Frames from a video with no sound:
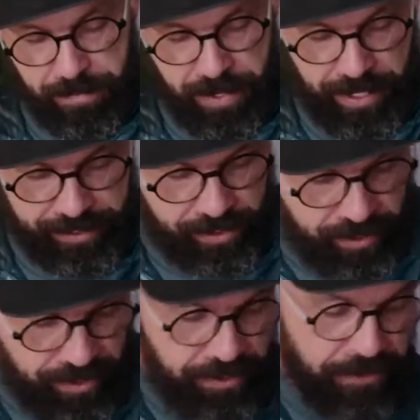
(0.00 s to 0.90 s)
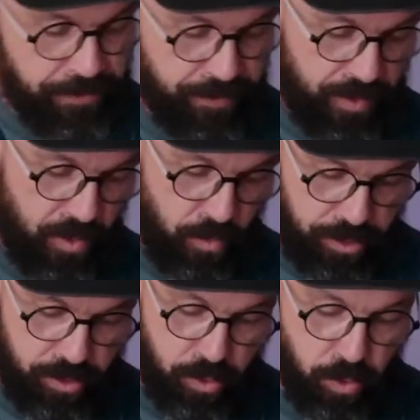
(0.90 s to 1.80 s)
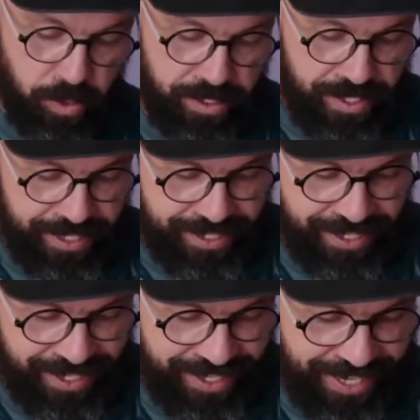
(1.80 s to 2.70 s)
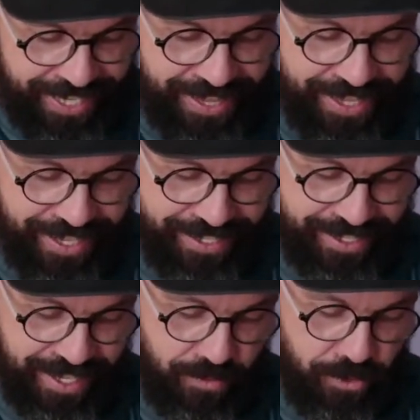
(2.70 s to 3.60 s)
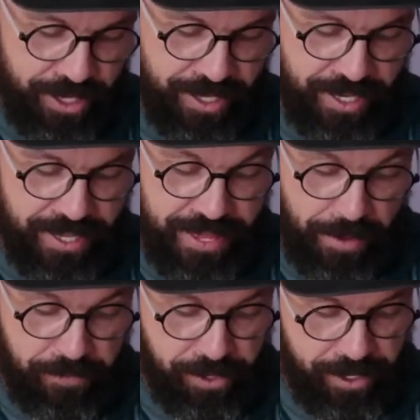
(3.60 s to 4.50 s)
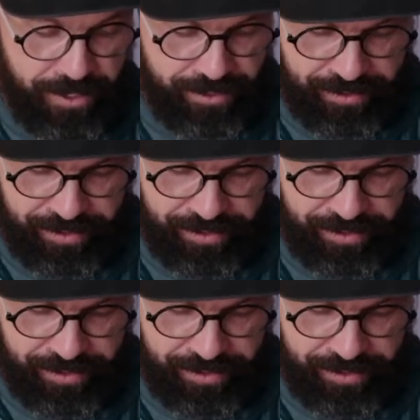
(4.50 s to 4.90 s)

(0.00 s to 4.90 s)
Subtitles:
But what's cool is that it does come with an adapter.